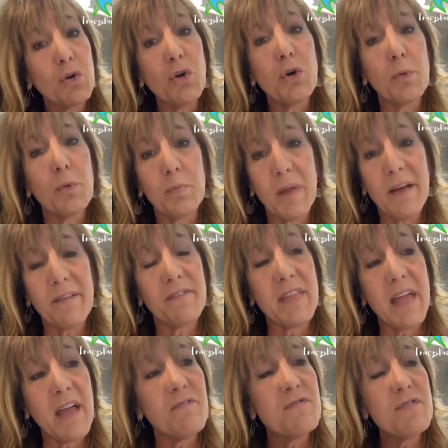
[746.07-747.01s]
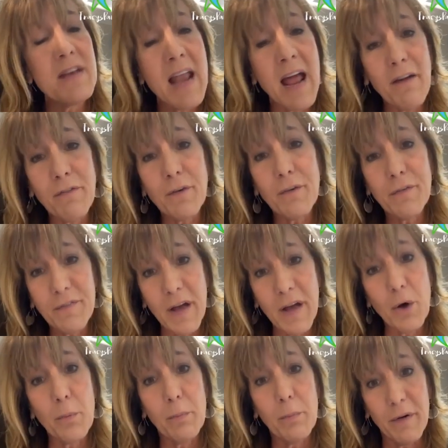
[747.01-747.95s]
group like they've never
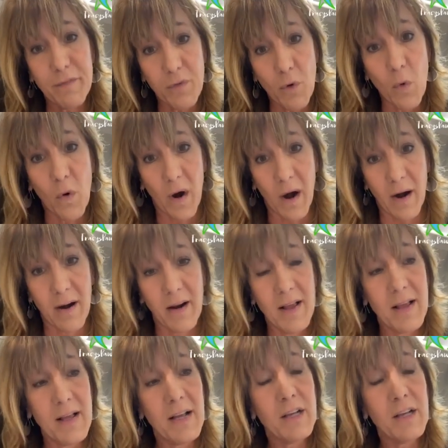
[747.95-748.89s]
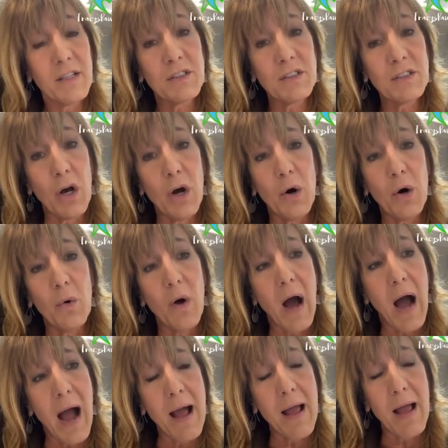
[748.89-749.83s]
felt before.
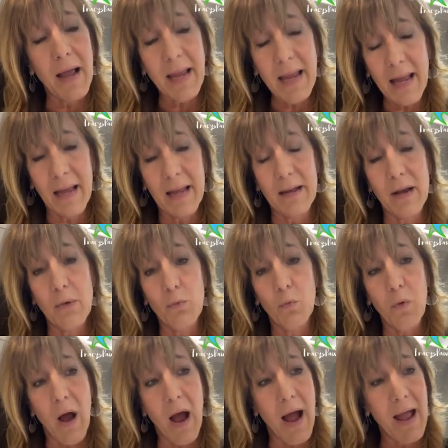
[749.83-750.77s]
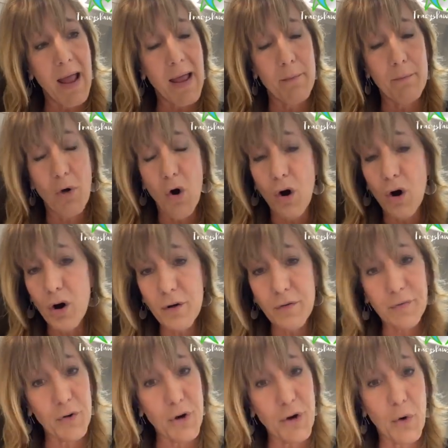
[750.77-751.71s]
So I am all
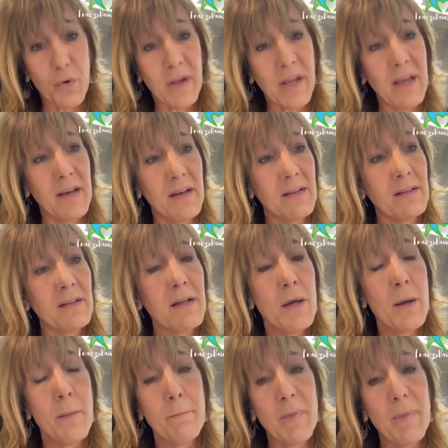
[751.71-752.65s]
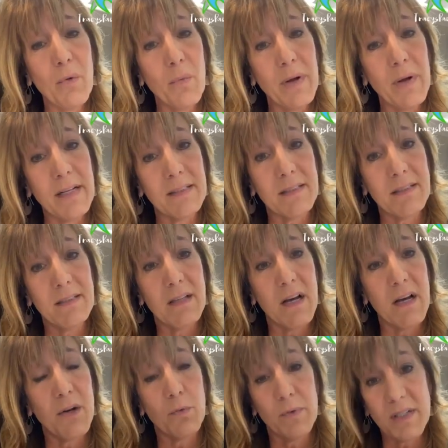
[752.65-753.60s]
for no kill, but when it's
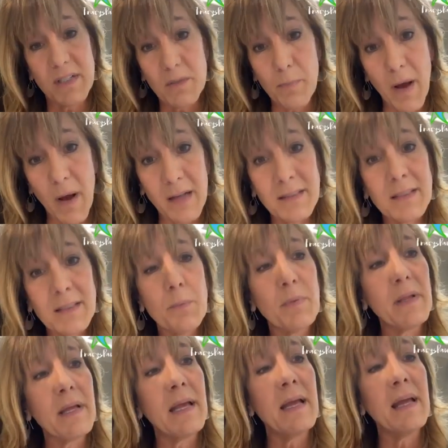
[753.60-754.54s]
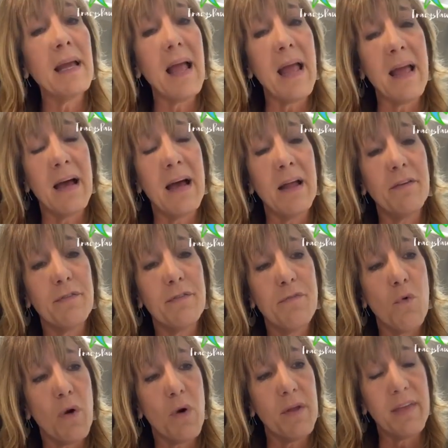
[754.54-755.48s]
done responsibly and
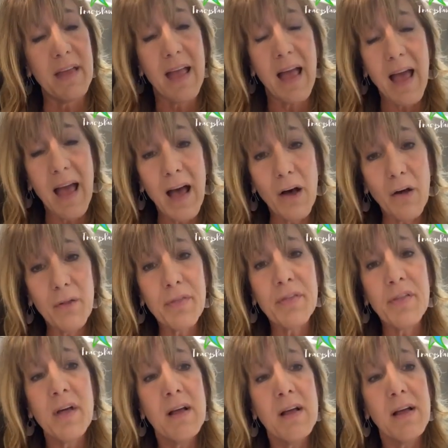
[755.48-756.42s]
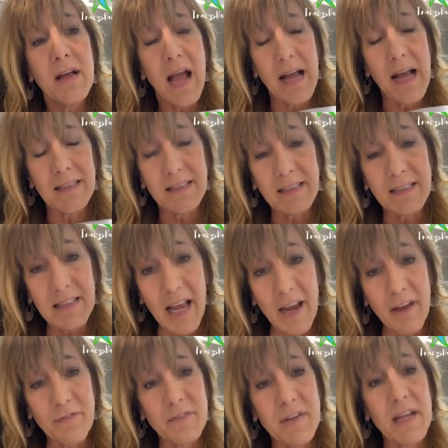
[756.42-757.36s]
for the health and
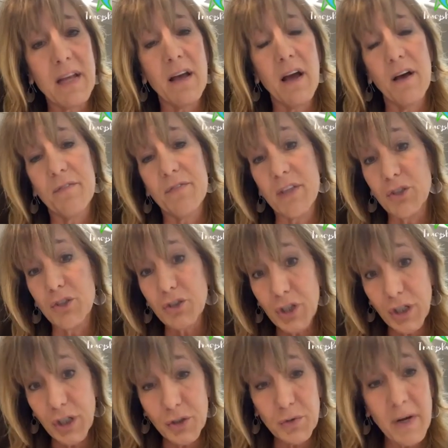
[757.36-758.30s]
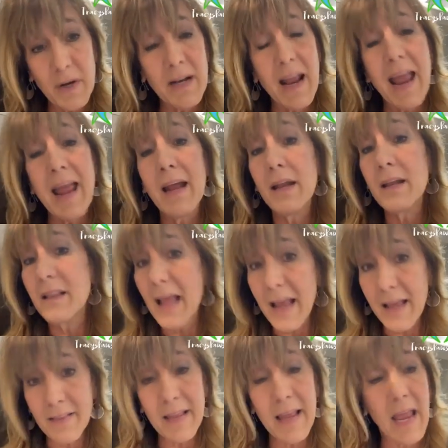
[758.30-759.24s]
safety of the children and
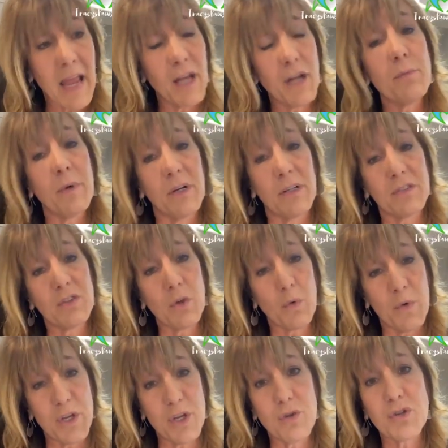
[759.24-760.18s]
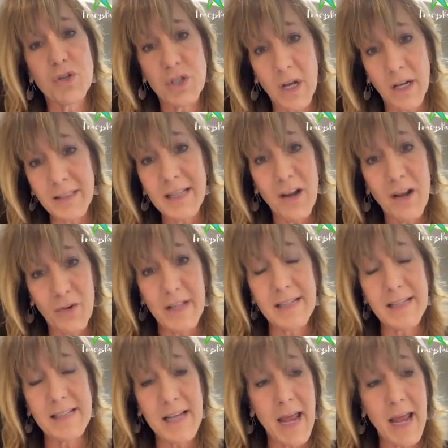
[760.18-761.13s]
the animals. So when you shut down
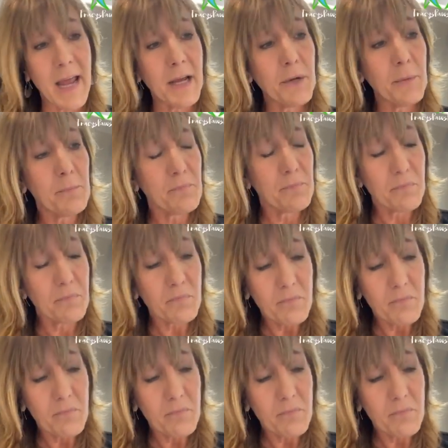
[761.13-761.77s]
intake,